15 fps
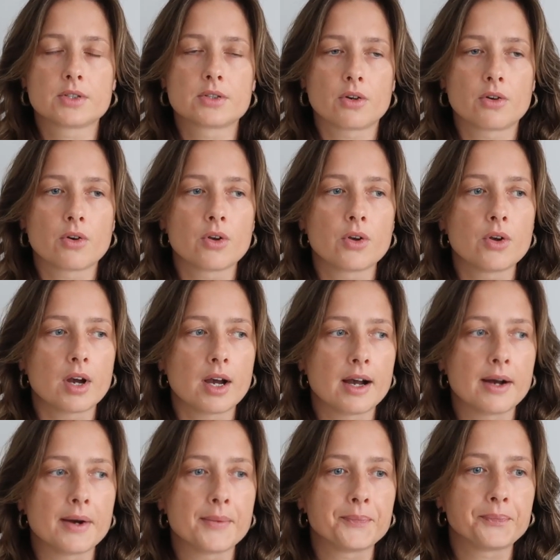
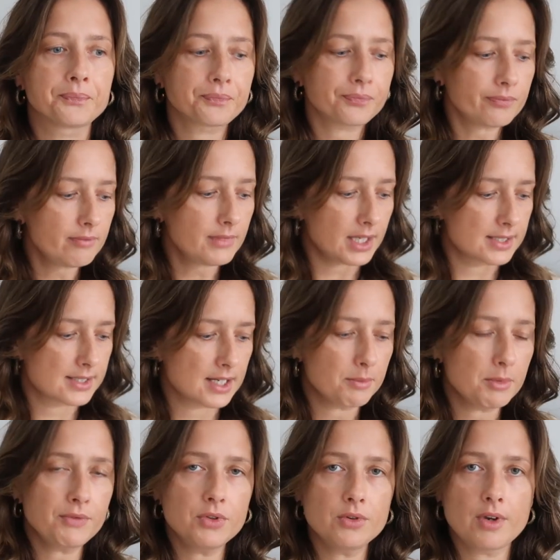So
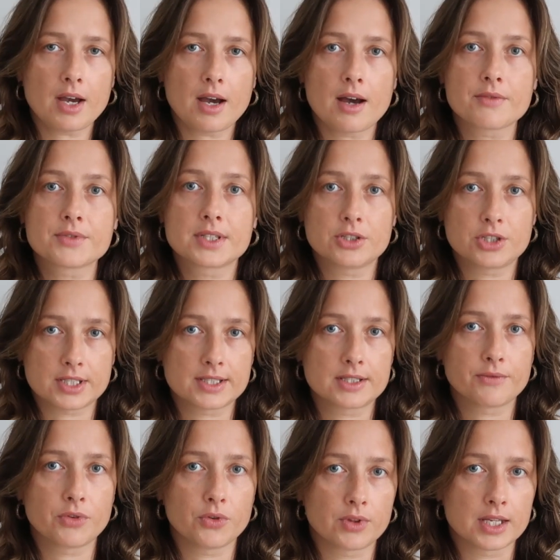some of you have
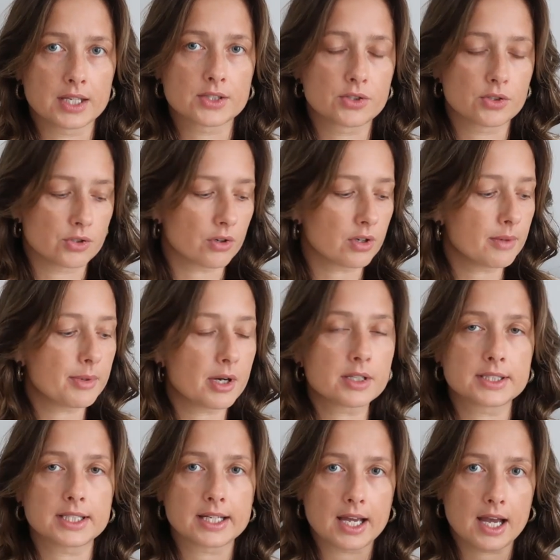suggested a few things to talk
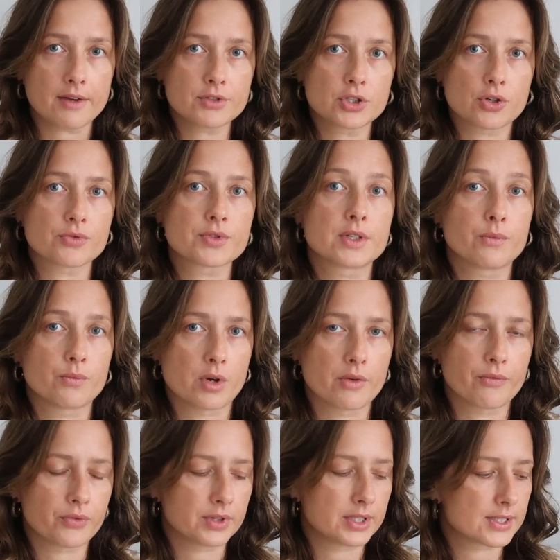about and I have chosen
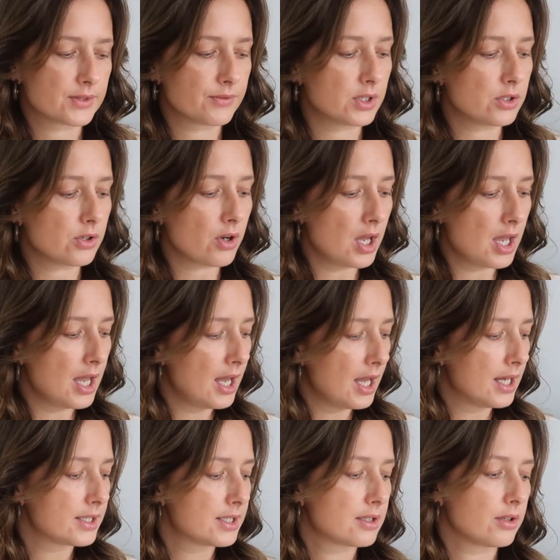one for this video.
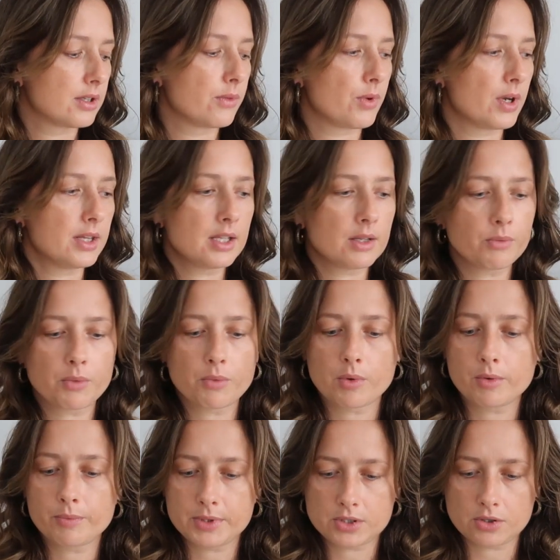So the one that we
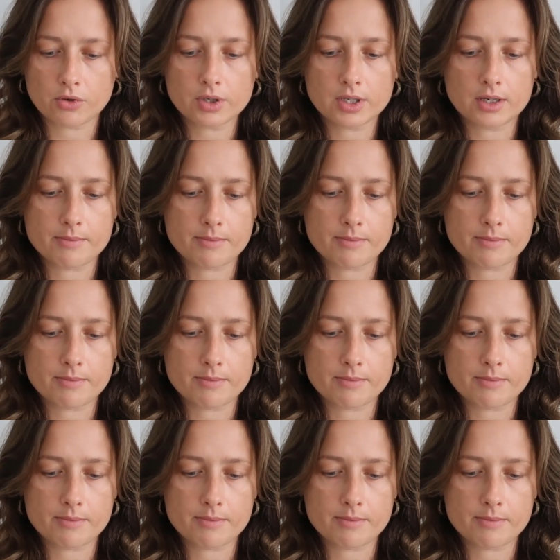will be talking